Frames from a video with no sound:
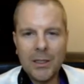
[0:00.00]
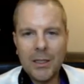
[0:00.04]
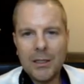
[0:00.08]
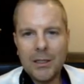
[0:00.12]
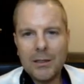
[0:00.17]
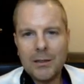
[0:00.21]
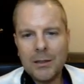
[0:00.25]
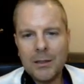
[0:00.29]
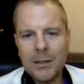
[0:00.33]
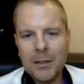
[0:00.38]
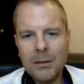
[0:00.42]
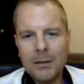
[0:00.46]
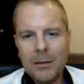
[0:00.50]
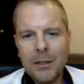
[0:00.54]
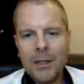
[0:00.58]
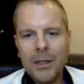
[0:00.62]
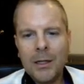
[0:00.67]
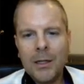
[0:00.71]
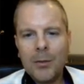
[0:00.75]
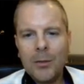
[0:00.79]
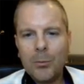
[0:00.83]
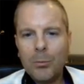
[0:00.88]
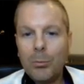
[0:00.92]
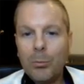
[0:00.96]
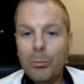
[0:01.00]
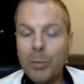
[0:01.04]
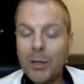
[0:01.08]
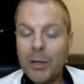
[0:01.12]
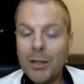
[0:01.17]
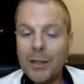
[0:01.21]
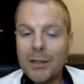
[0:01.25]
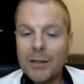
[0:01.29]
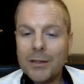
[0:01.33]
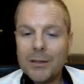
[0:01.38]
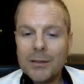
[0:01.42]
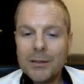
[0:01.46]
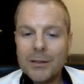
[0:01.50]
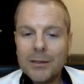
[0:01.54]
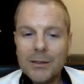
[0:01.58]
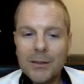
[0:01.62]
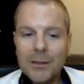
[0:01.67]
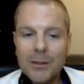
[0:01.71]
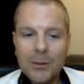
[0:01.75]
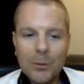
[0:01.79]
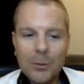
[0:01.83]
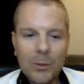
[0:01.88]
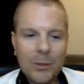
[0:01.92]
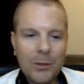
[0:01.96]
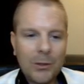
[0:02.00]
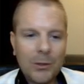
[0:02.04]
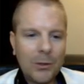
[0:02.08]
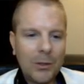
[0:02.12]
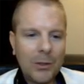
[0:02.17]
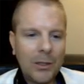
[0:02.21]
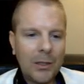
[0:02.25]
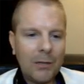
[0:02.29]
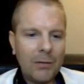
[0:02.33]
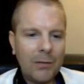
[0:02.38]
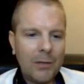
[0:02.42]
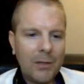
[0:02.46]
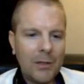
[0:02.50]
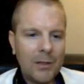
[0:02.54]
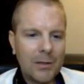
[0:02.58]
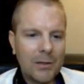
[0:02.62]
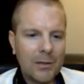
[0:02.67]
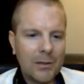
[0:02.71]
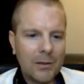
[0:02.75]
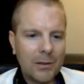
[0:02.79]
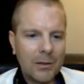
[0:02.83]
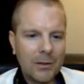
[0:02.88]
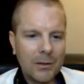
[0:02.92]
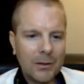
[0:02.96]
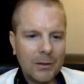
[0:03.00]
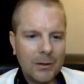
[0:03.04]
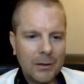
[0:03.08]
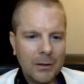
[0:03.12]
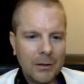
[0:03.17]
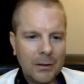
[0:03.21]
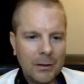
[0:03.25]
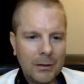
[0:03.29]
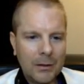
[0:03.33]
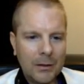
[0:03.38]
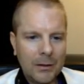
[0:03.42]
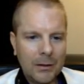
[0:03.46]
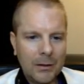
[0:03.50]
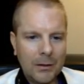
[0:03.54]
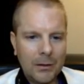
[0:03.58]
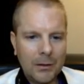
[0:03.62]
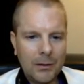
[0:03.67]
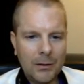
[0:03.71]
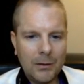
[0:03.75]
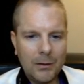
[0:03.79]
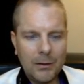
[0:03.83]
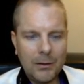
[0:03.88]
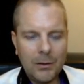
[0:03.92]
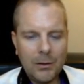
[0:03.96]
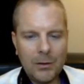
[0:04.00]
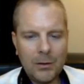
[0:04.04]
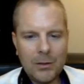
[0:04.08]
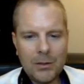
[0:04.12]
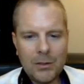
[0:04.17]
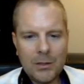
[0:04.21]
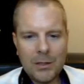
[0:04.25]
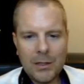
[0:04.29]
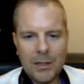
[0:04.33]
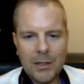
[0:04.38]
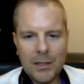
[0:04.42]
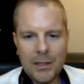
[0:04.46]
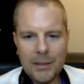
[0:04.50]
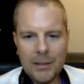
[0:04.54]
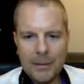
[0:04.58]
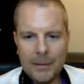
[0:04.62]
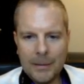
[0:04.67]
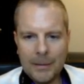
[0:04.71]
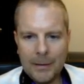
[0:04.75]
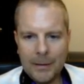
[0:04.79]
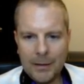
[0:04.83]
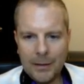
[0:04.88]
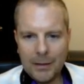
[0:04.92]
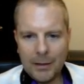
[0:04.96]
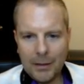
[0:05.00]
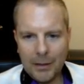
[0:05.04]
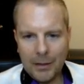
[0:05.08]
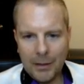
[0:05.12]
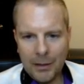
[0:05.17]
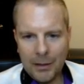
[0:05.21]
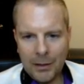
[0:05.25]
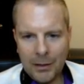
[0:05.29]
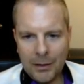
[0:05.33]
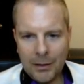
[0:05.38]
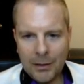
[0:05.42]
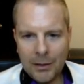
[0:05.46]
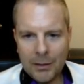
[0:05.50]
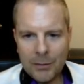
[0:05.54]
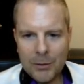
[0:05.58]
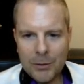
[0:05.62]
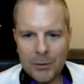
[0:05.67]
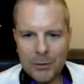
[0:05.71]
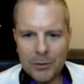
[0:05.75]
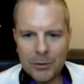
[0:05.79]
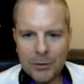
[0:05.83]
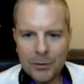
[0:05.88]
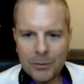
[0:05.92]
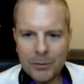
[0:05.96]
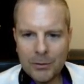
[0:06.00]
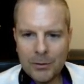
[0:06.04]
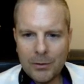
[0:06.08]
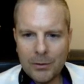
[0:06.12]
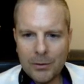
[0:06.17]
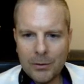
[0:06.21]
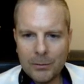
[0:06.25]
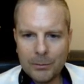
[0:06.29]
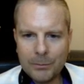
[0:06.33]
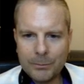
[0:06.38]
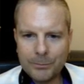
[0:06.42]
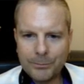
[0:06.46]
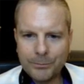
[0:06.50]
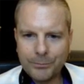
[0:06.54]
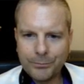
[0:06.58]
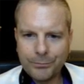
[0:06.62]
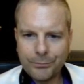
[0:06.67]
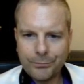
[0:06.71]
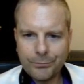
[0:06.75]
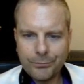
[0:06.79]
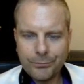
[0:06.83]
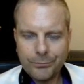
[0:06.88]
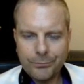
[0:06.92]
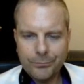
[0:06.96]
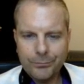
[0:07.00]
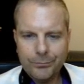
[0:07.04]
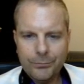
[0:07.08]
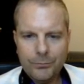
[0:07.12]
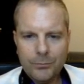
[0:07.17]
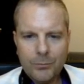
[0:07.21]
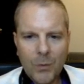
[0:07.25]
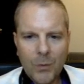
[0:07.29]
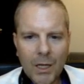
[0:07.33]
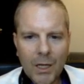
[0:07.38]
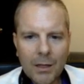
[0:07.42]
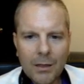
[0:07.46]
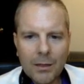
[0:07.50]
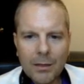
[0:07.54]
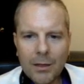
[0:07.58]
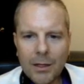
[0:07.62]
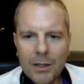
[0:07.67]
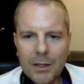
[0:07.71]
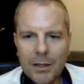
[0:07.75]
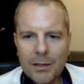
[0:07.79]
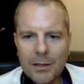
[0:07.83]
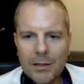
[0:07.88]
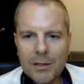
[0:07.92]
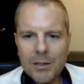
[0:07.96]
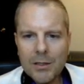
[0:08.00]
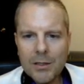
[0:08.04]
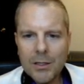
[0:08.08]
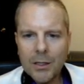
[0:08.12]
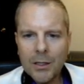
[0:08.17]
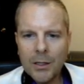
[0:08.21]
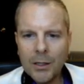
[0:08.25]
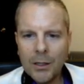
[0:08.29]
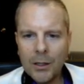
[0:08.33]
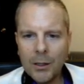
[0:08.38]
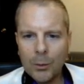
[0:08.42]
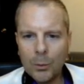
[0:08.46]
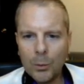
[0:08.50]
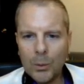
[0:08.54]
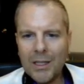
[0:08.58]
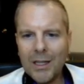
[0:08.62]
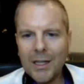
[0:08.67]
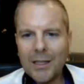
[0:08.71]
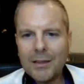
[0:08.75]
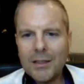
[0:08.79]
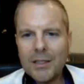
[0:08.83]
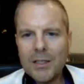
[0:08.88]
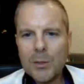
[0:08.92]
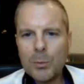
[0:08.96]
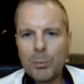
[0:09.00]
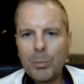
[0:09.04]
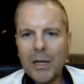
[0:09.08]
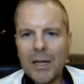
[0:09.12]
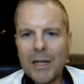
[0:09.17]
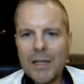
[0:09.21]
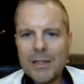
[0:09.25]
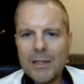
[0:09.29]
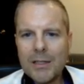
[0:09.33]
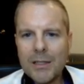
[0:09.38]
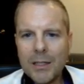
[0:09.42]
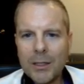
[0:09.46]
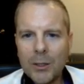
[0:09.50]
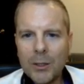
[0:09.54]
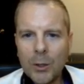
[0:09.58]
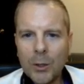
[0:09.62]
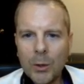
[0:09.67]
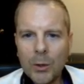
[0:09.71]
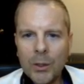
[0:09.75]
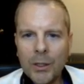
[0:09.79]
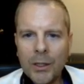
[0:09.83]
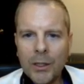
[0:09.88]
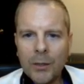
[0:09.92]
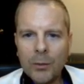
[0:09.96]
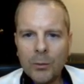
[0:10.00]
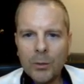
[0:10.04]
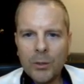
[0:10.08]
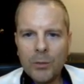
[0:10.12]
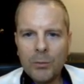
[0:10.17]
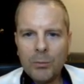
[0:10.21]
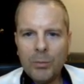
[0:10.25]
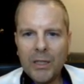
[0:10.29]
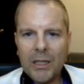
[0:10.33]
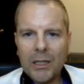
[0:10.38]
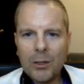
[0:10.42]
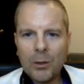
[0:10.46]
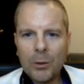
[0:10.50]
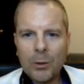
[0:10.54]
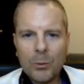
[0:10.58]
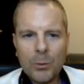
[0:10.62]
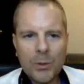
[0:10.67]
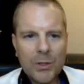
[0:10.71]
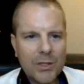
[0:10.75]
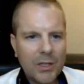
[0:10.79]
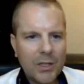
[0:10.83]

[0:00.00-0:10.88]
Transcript: eighteen. But we do have this, the R S I. And let me share with you. This, we got this buy signal when Bitcoin was